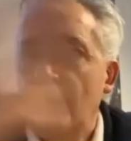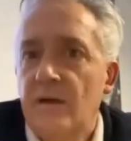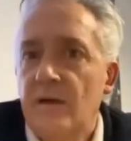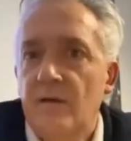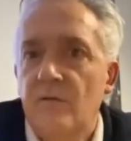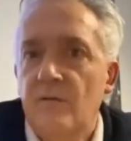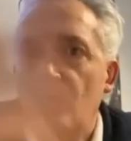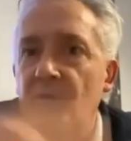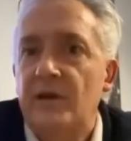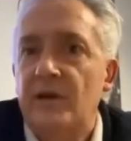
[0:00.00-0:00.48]

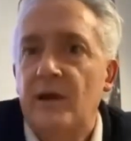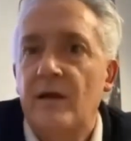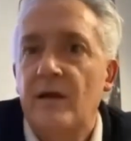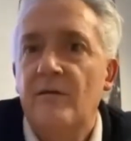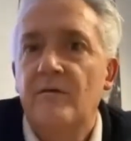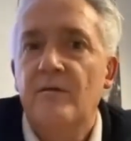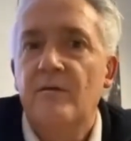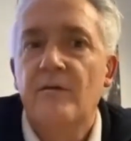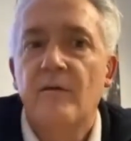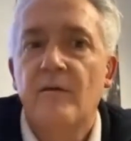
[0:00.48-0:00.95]
we
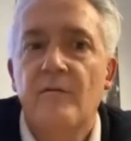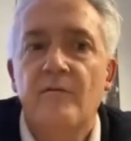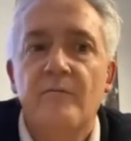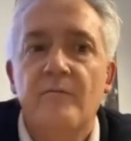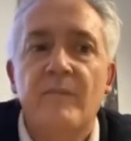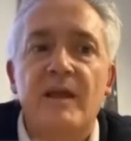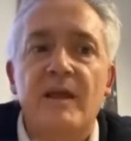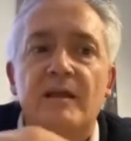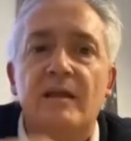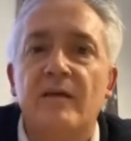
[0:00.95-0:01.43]
can
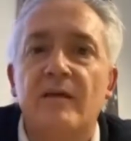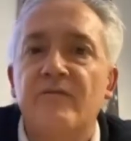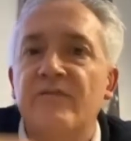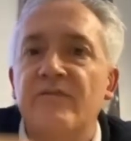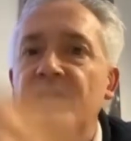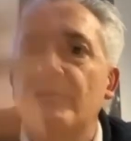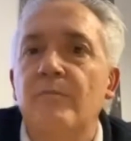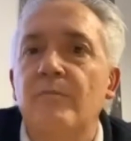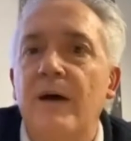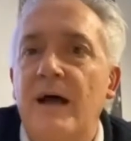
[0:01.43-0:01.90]
make a
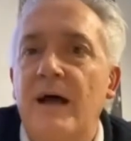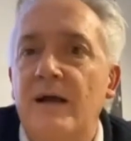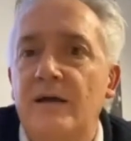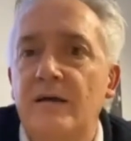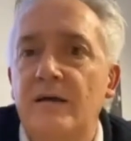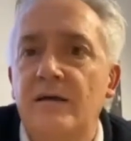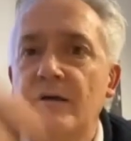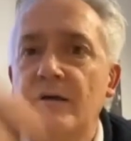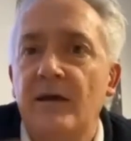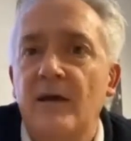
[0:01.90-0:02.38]

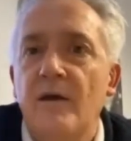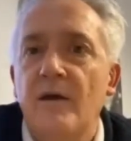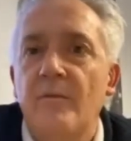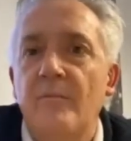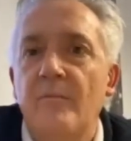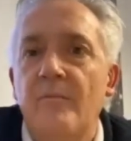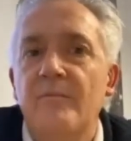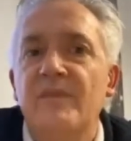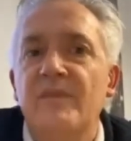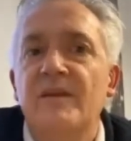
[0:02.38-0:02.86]
feedback
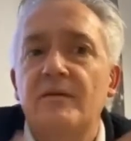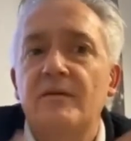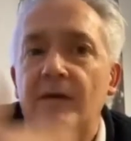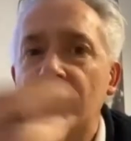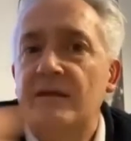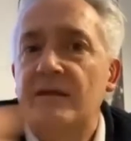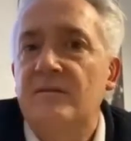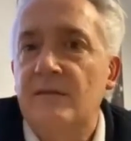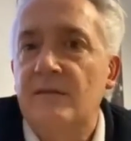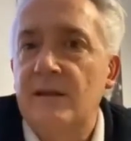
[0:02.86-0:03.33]

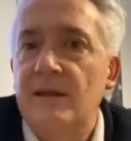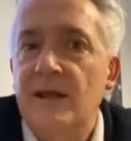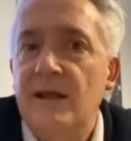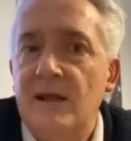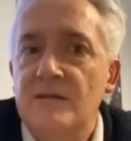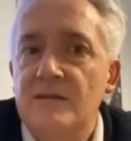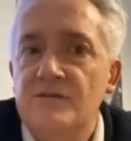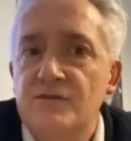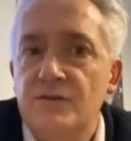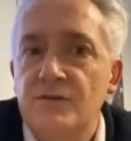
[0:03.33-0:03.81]
directly
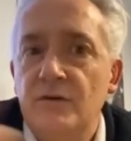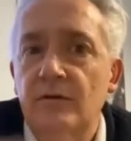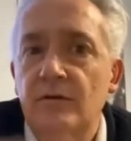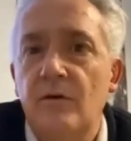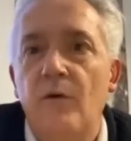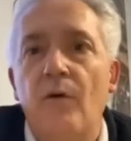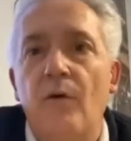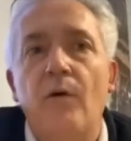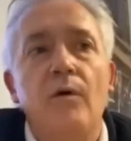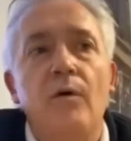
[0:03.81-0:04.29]
also
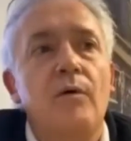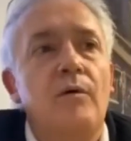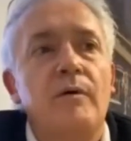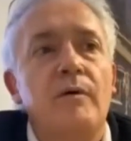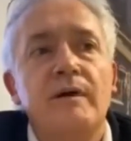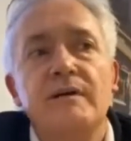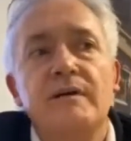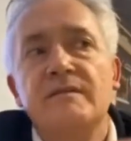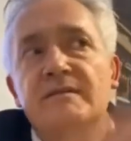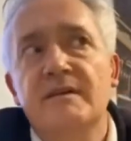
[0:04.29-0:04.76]

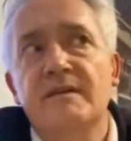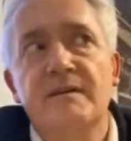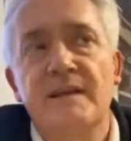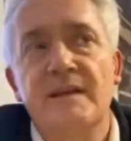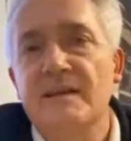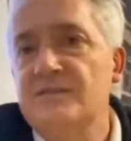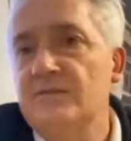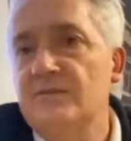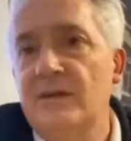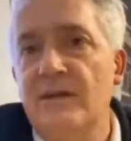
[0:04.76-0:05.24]
or
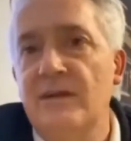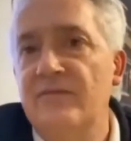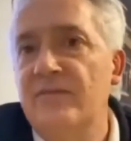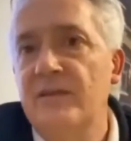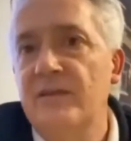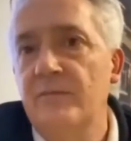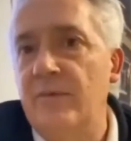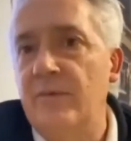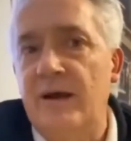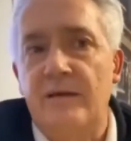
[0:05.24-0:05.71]
international
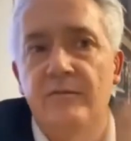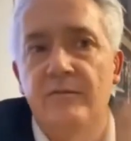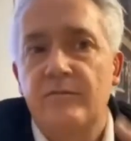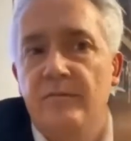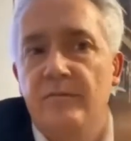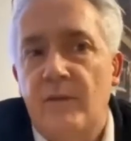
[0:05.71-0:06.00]
feedback.